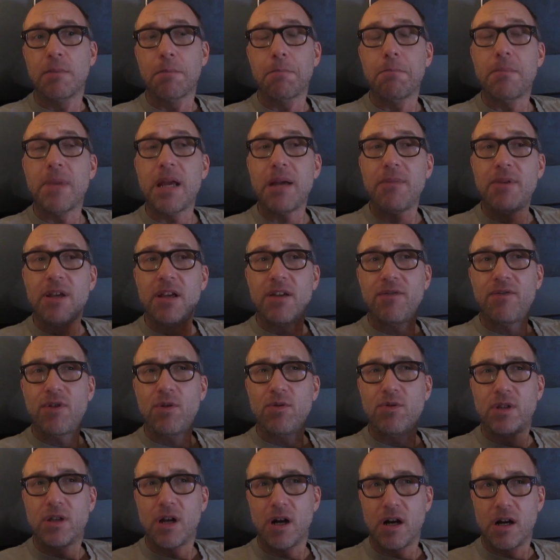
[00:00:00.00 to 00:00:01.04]
Maybe if you
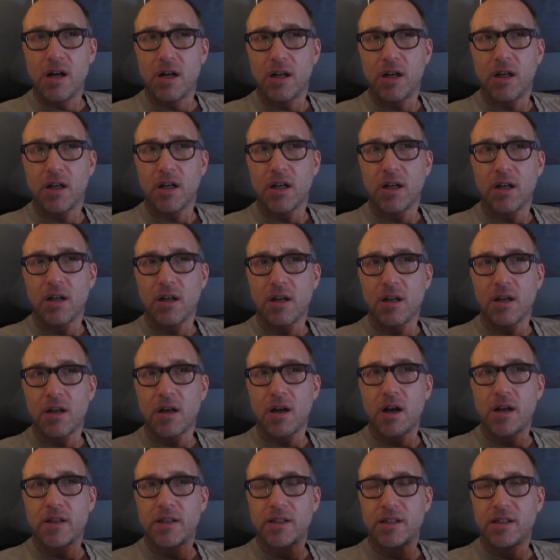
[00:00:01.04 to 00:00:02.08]
dunk
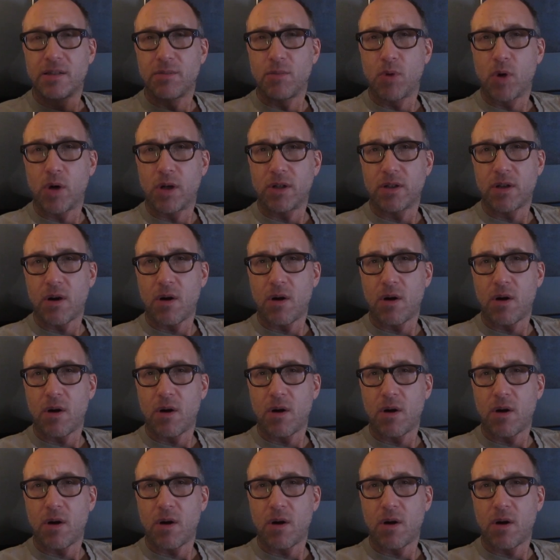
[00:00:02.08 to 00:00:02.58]
a s'mores